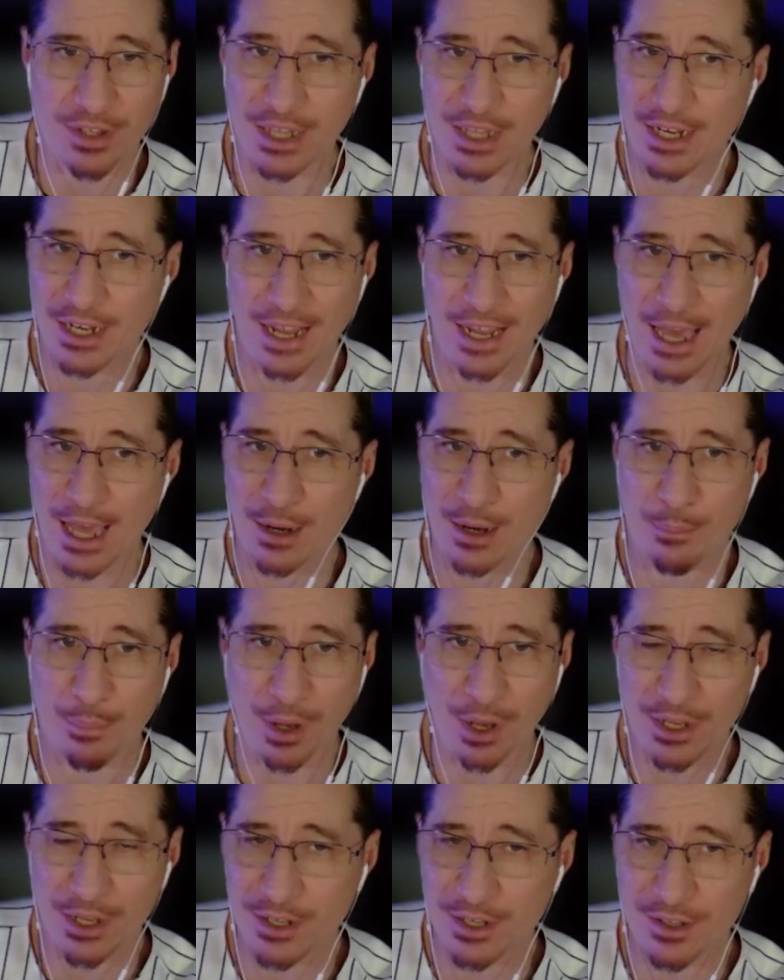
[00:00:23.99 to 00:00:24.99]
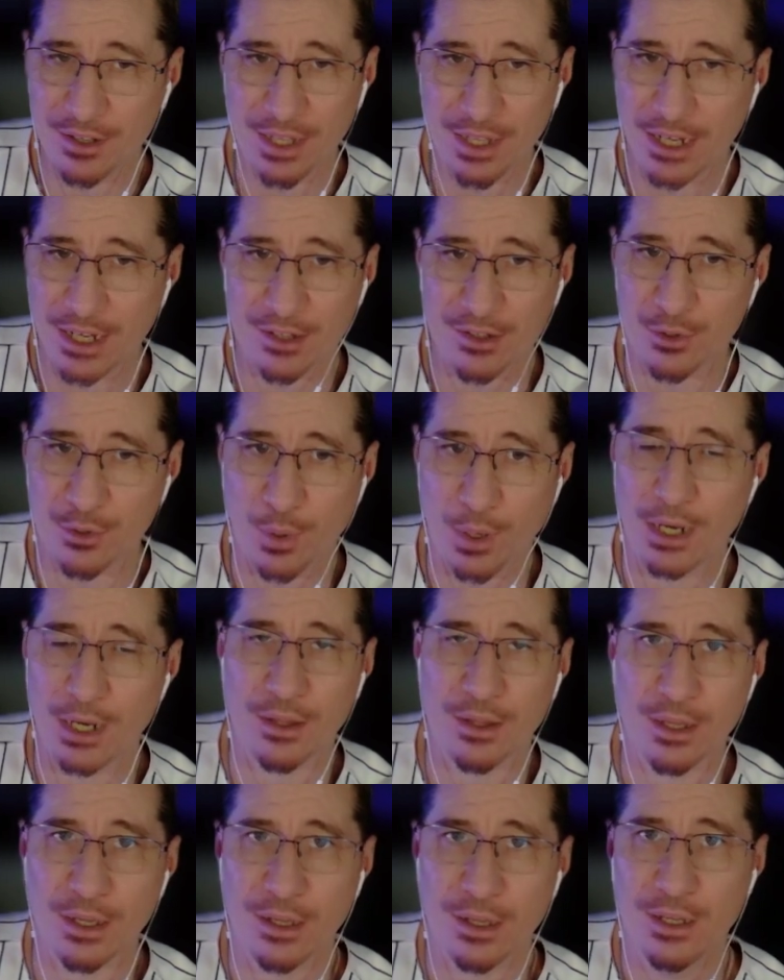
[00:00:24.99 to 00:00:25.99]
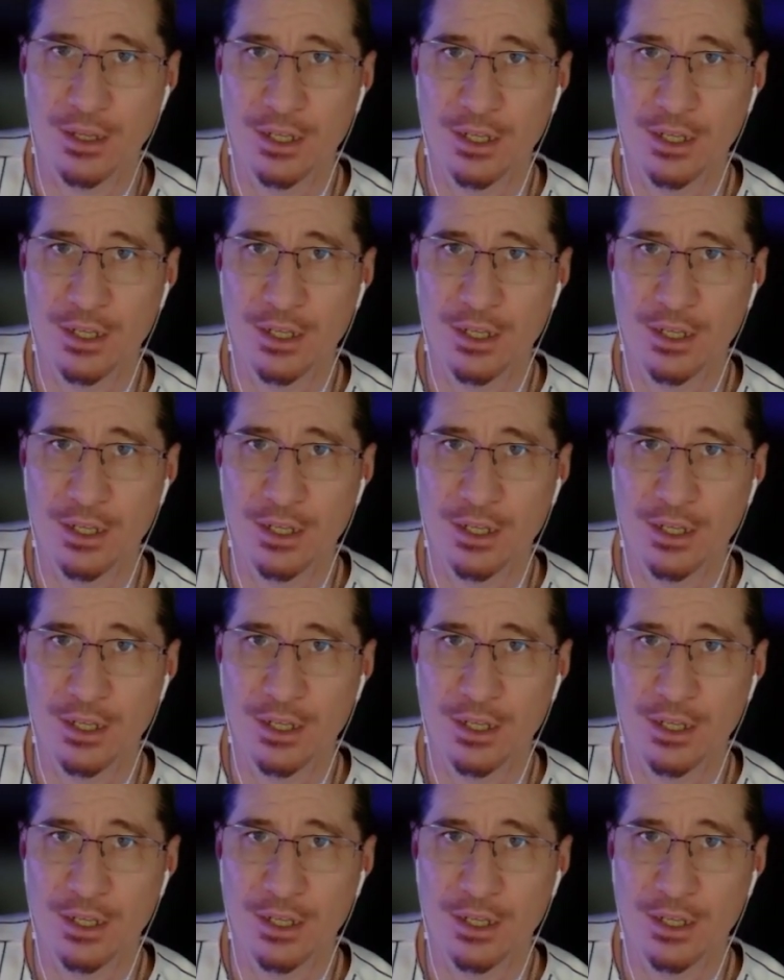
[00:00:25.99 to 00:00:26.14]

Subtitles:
They didn't add a button. They didn't do anything.